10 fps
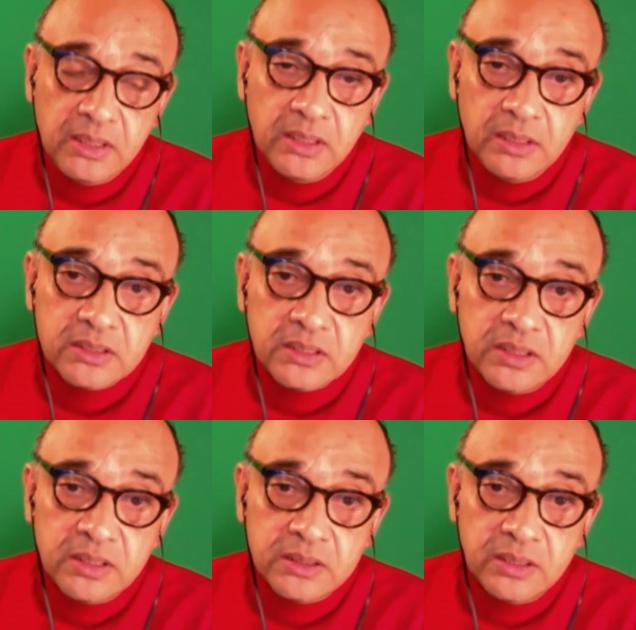has
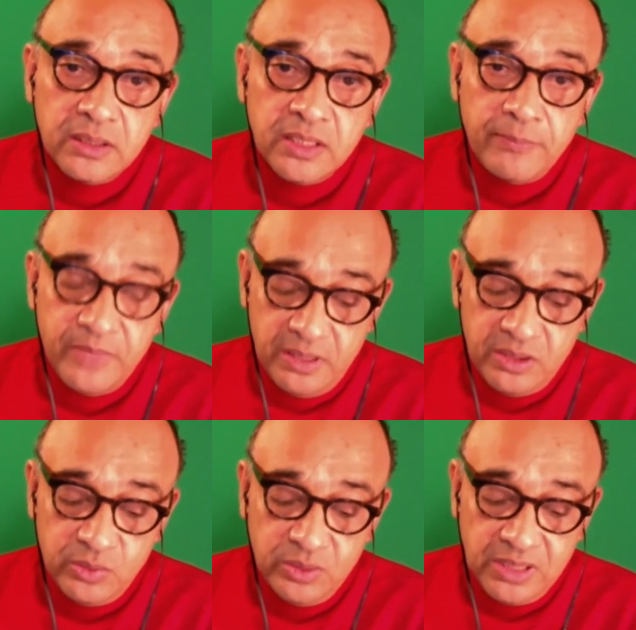turned them
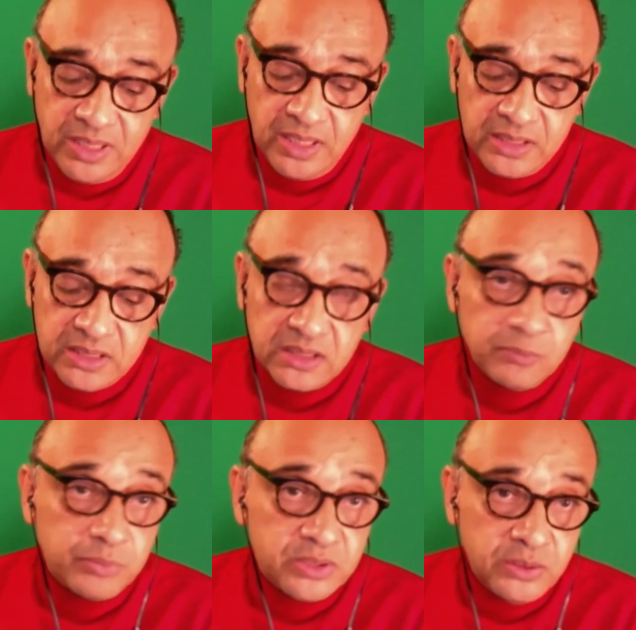into a class
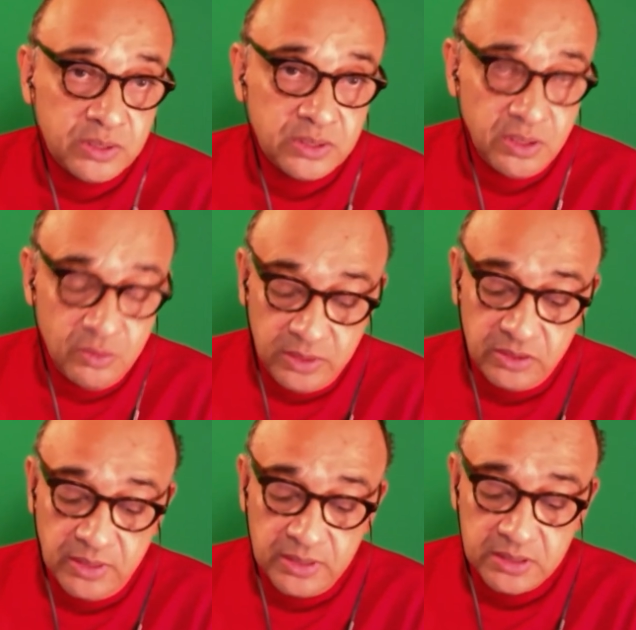that pursues its own
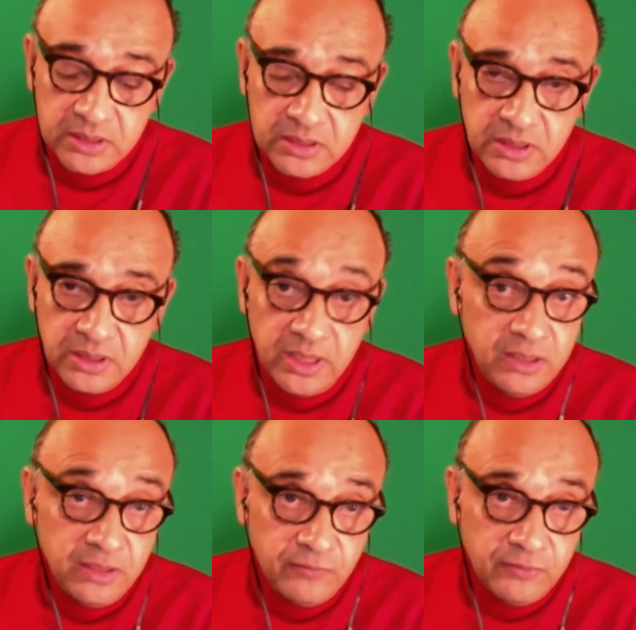interests,
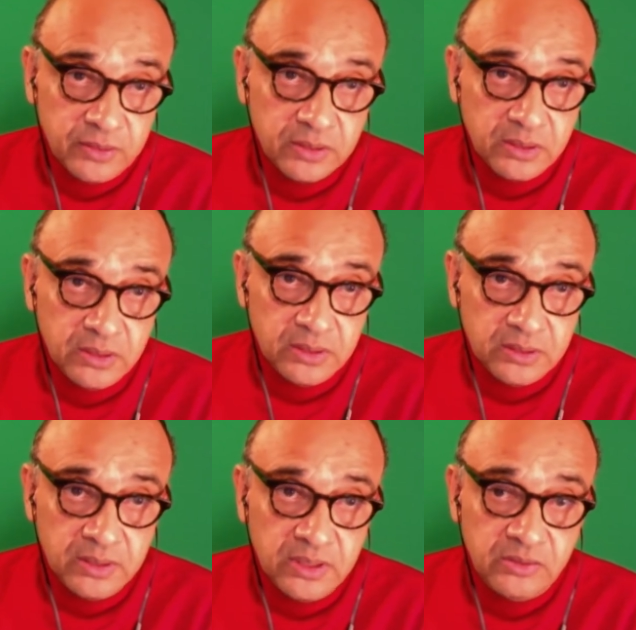indifferent
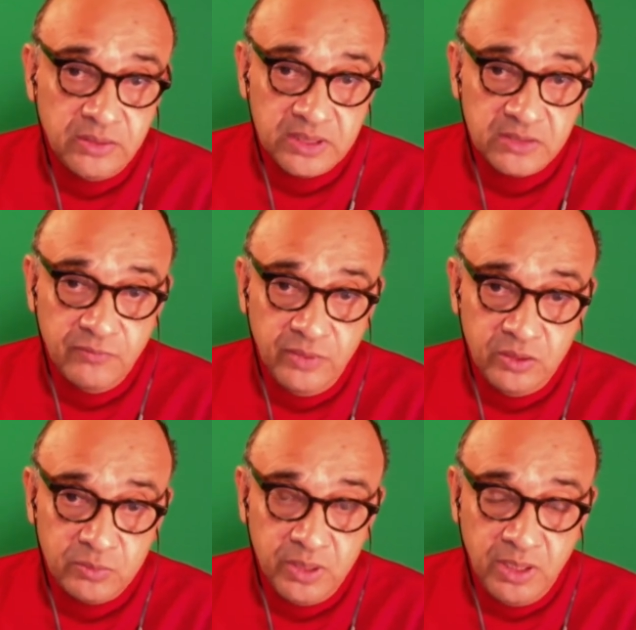to the interests of
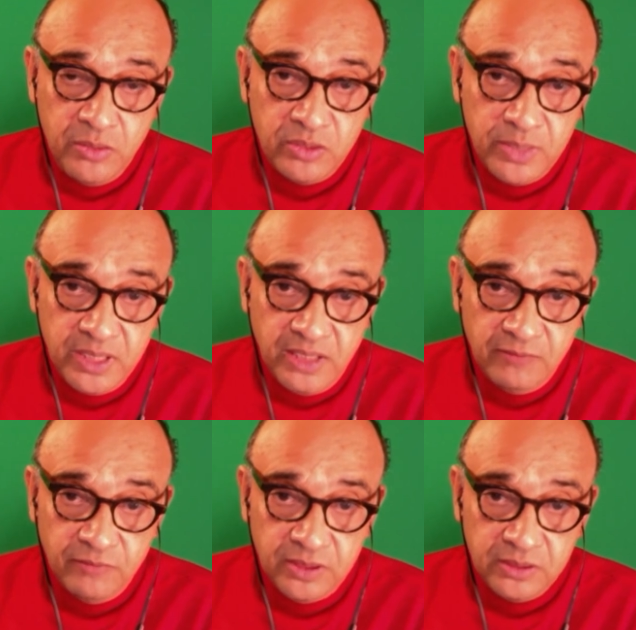those below them in that
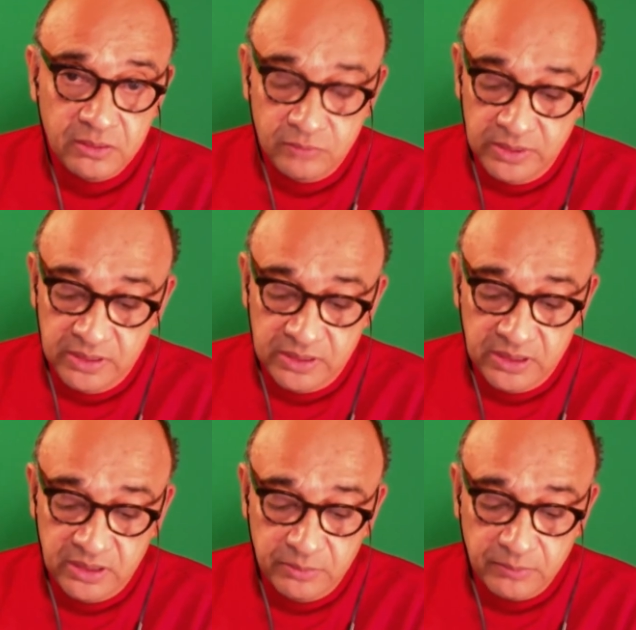vertical
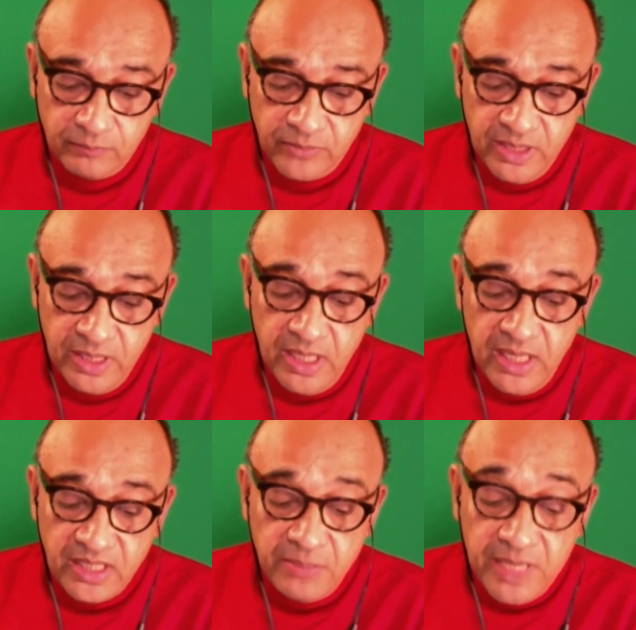relationship.
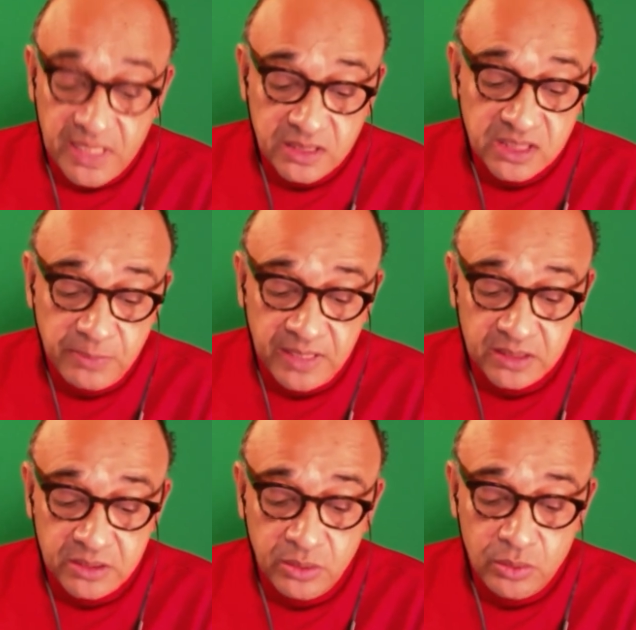They may
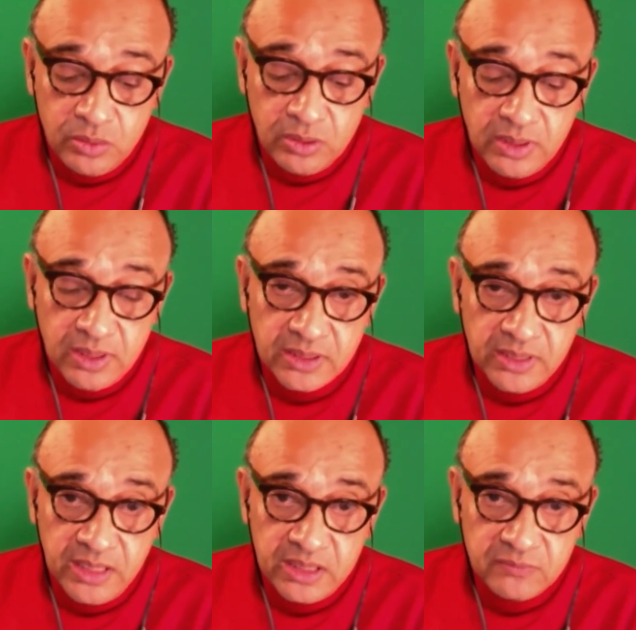suspect, too, in an
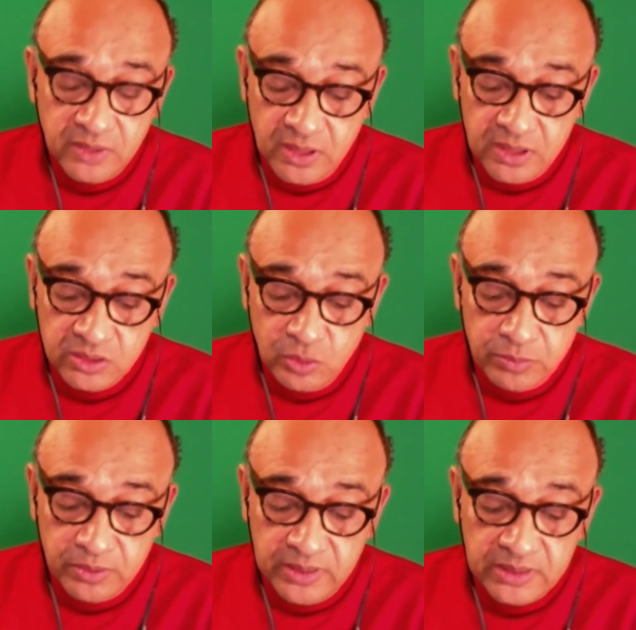age of large
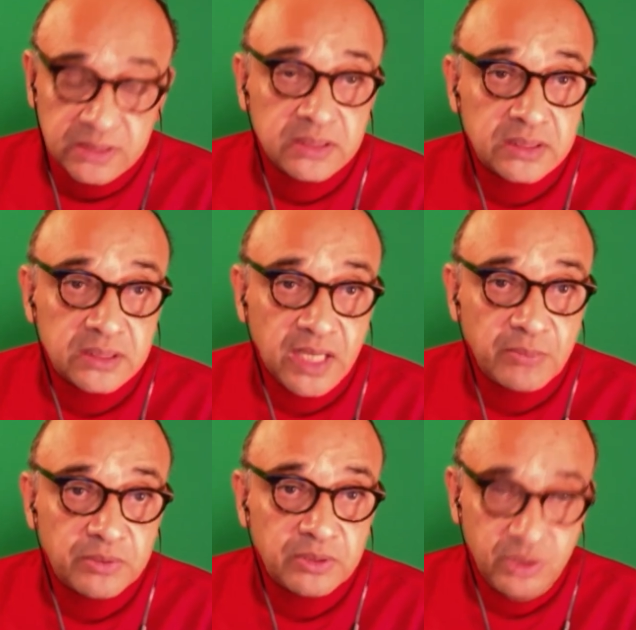corporations and
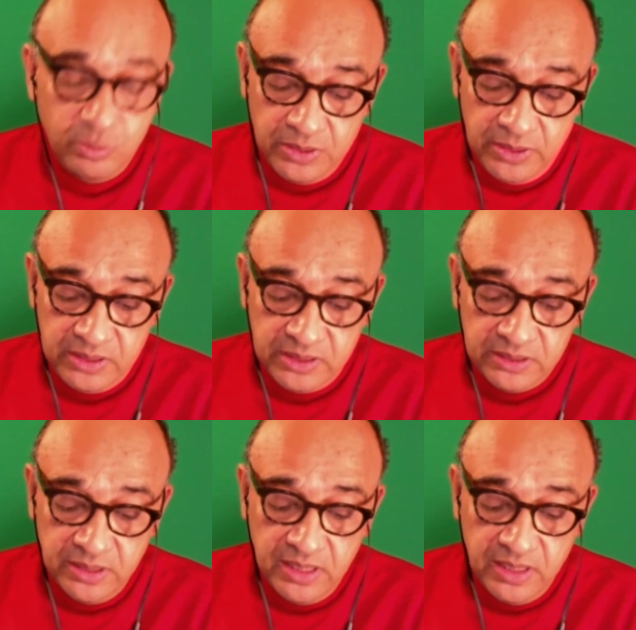
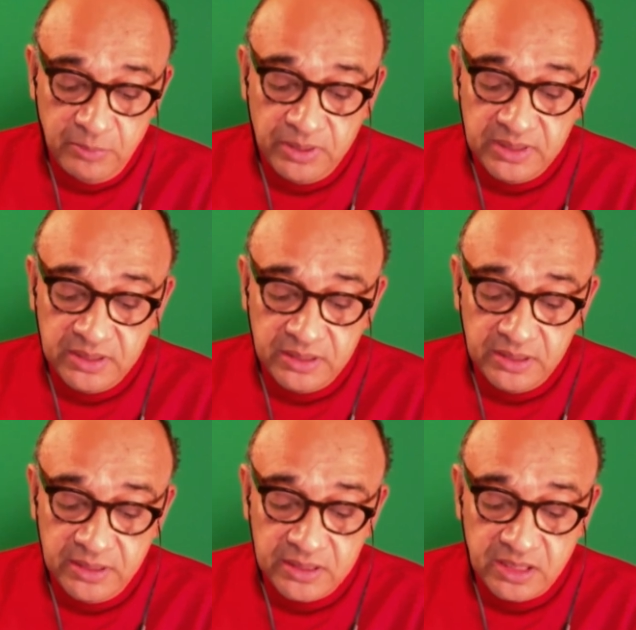hyperaccumulation, that political
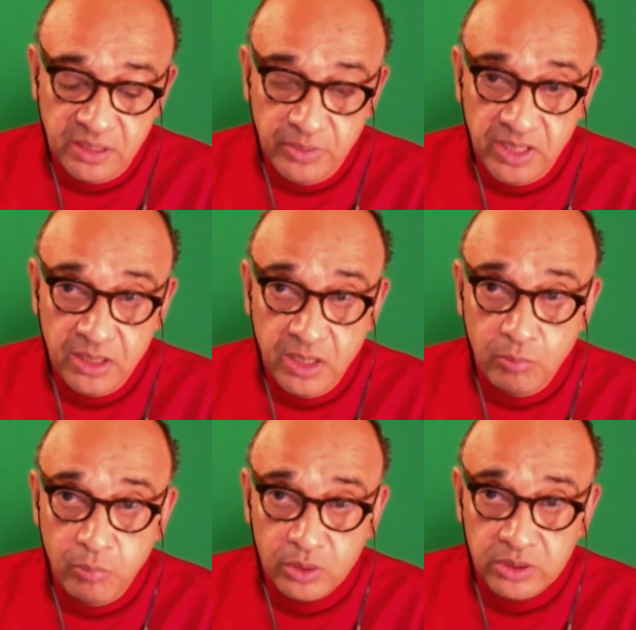elites are being
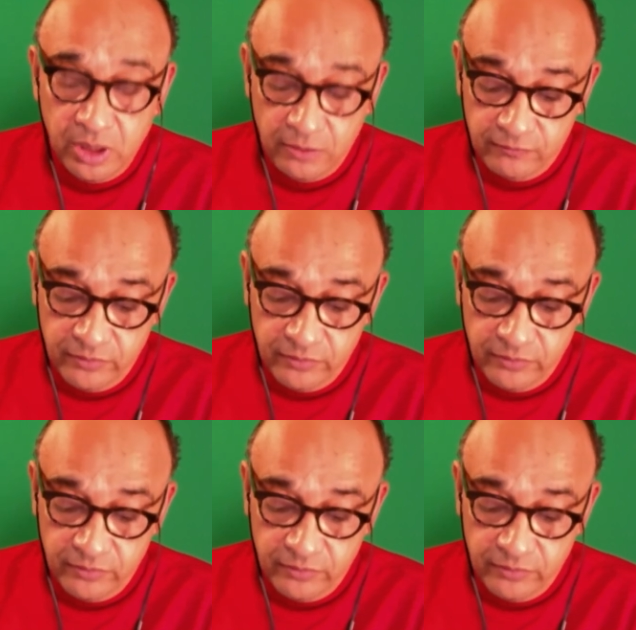bought off